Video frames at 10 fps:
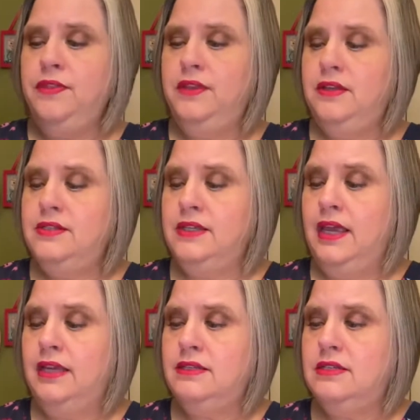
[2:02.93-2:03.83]
thing to
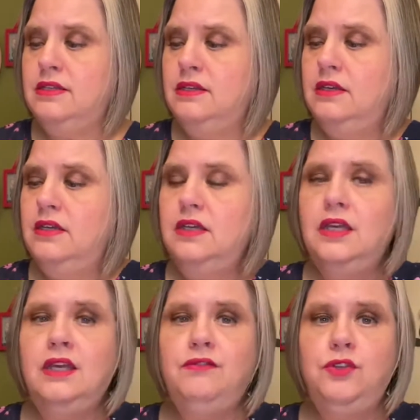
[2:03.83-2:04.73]
get
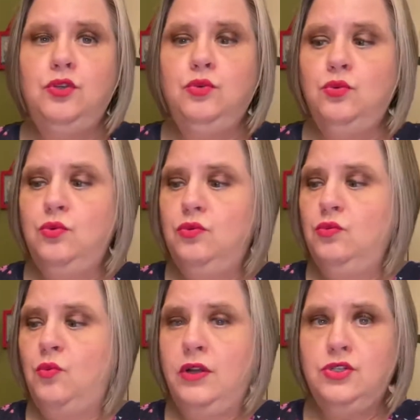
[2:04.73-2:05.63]
if you
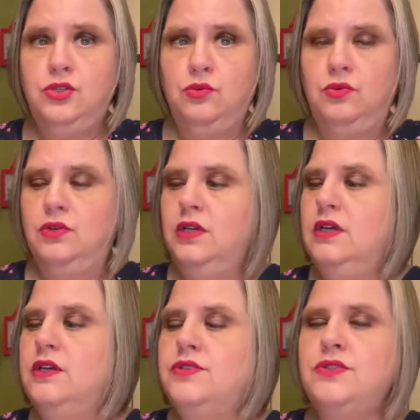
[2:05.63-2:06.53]
want to.
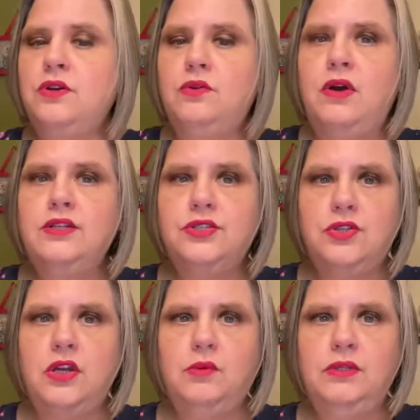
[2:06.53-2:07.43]
So I just
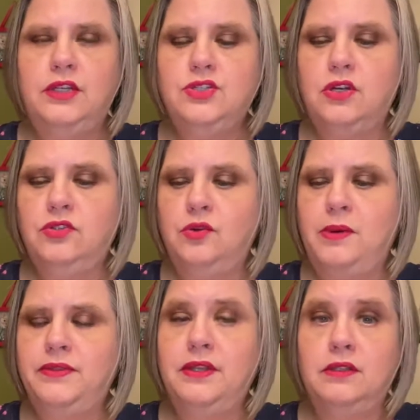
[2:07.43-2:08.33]
thought I would let you all know
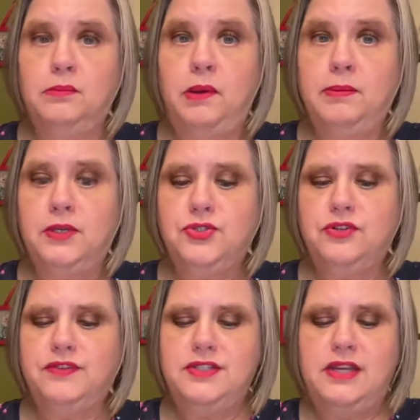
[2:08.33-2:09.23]
about that little public
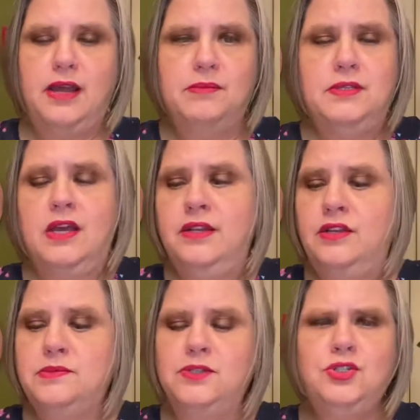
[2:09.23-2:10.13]
service
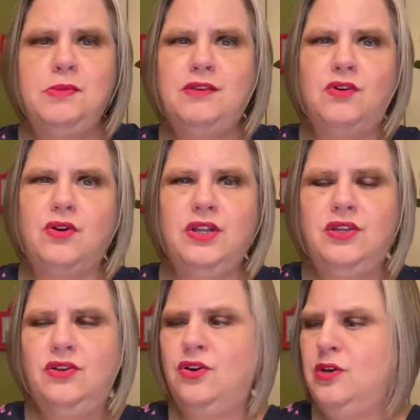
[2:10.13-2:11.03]
announcement. You may have already
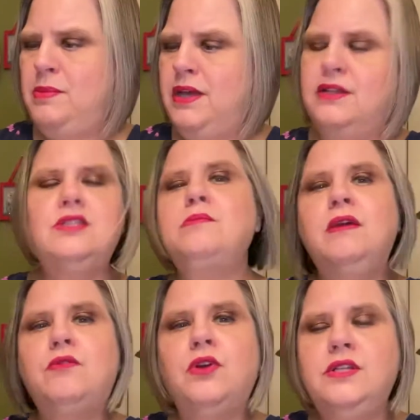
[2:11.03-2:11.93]
heard about it. You may
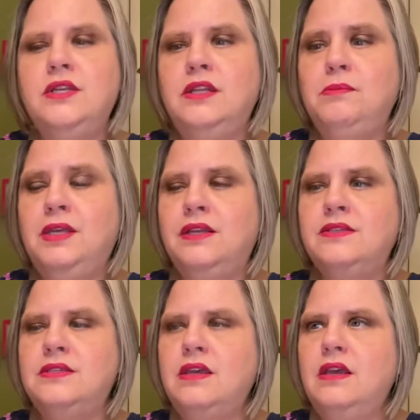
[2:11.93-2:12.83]
have already done it
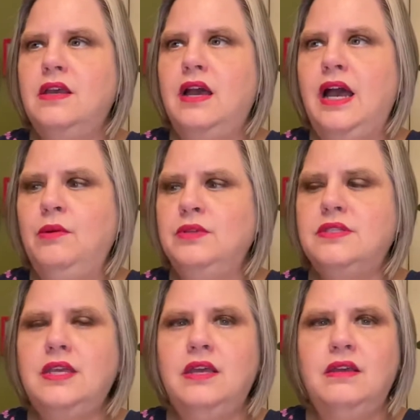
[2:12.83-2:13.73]
because I would
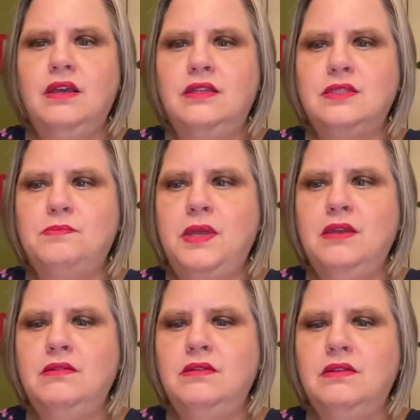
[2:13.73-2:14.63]
say it's
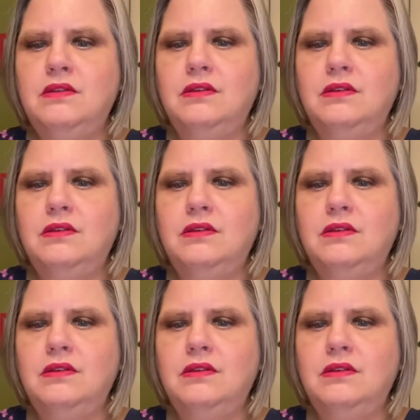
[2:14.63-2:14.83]
been,